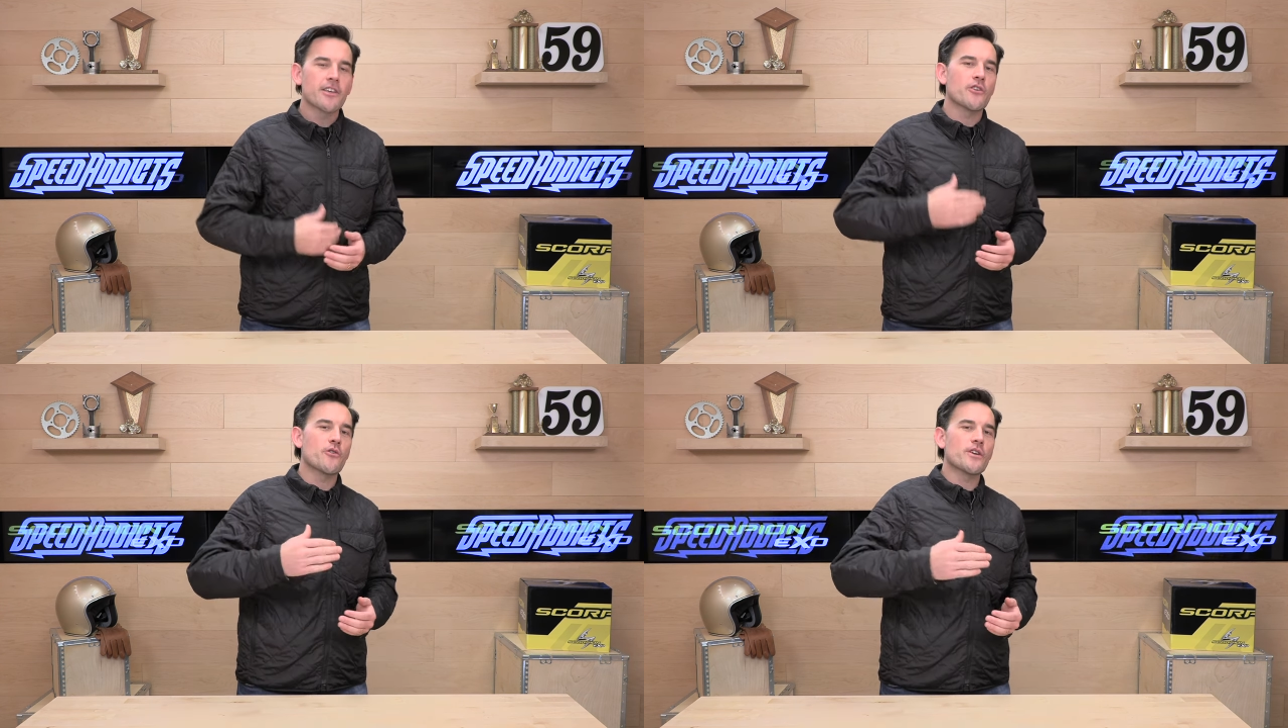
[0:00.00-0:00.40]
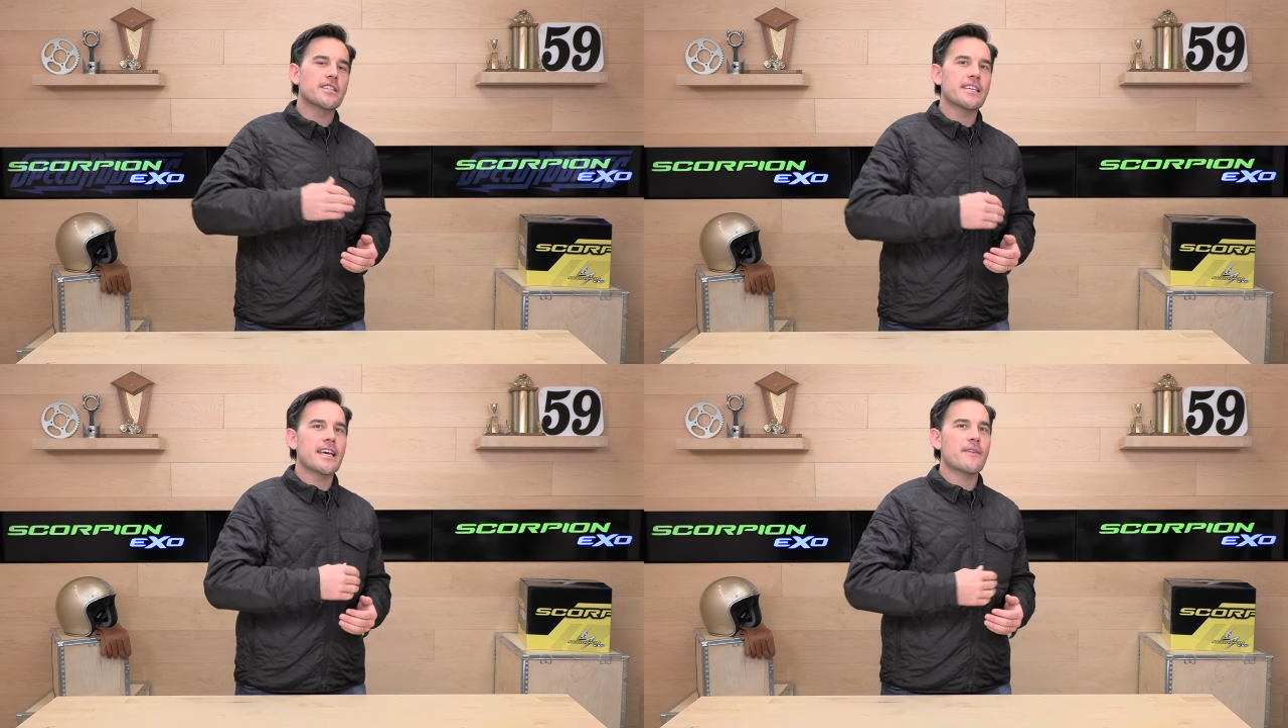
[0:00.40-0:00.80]
You're going
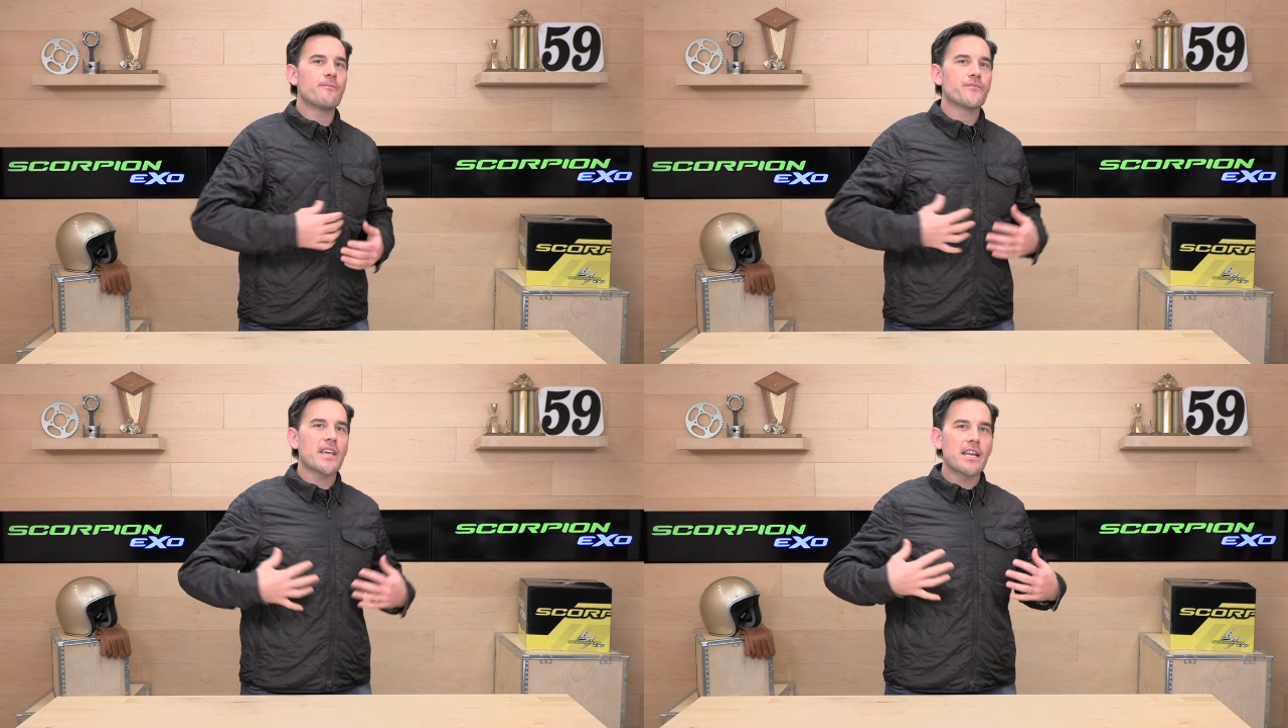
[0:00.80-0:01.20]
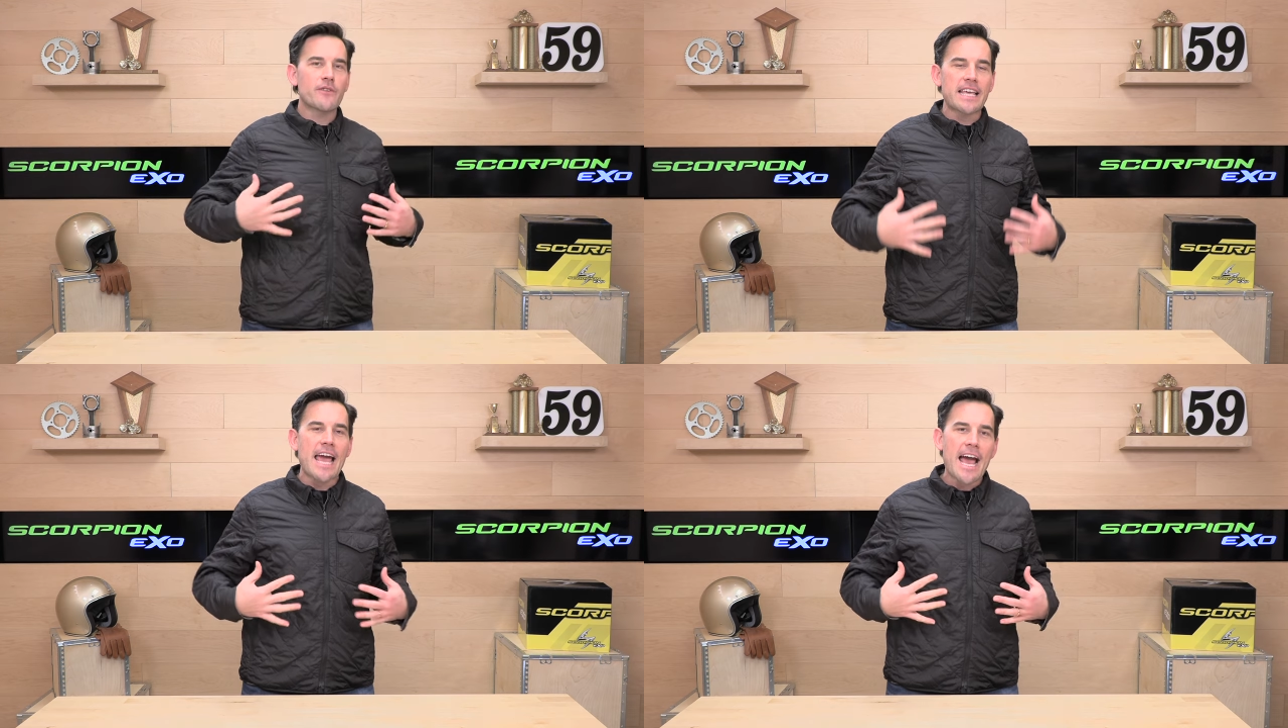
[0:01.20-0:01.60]
to get kind
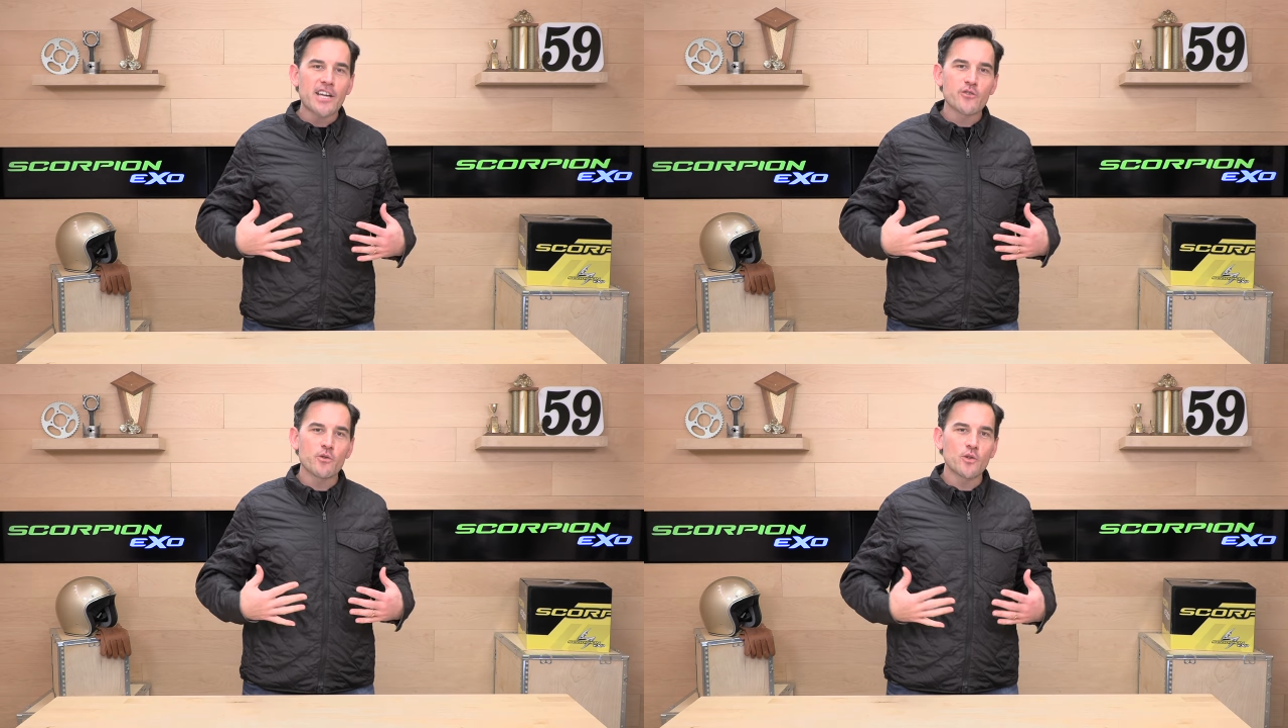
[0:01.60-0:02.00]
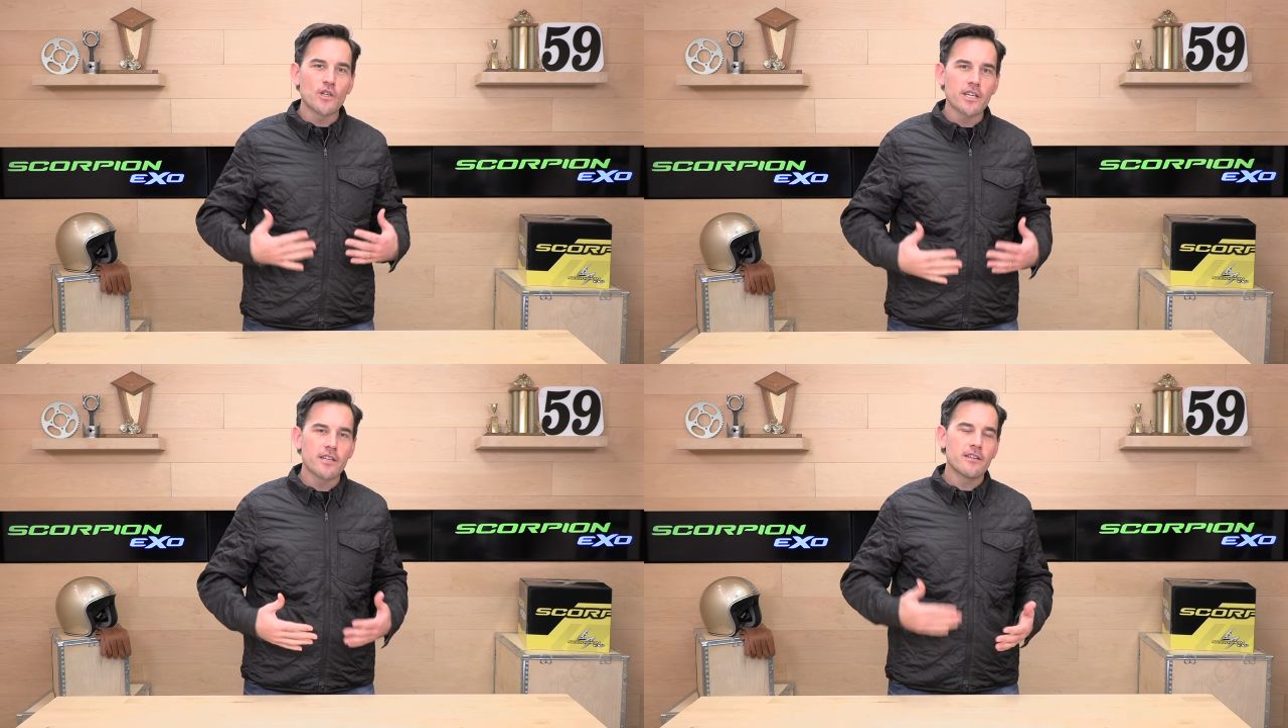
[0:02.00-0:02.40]
of a casual
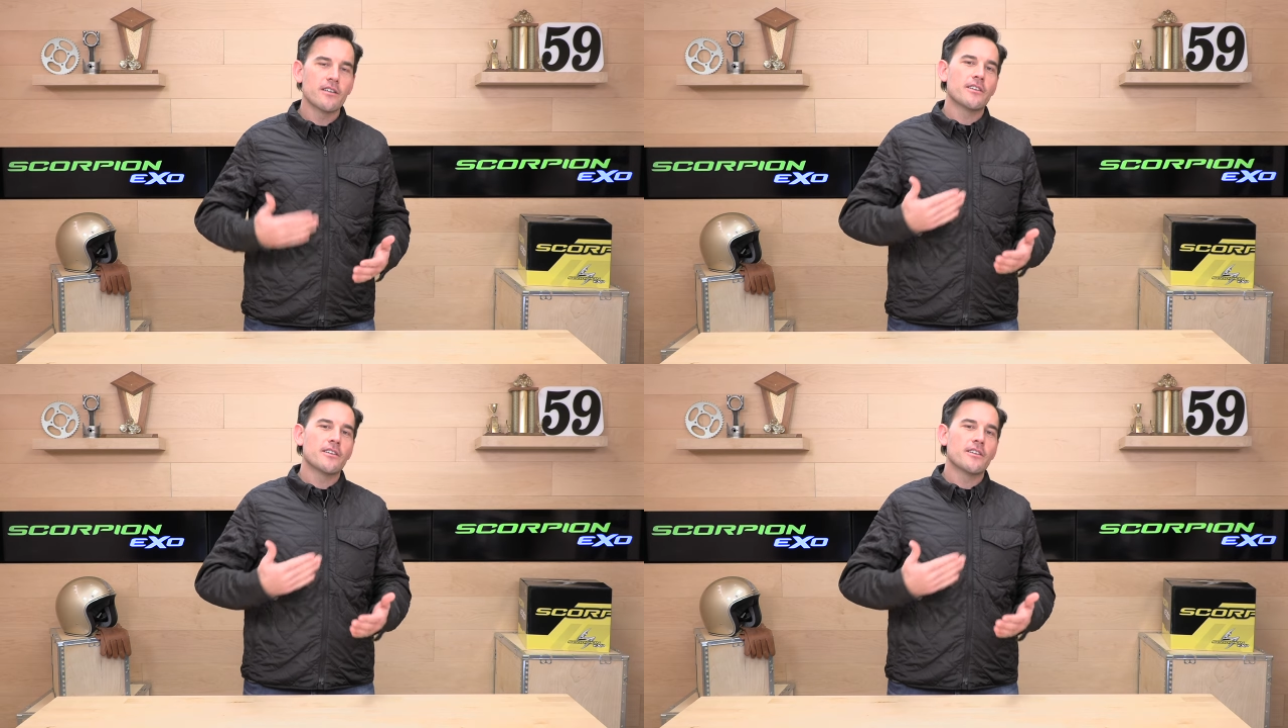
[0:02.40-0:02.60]
look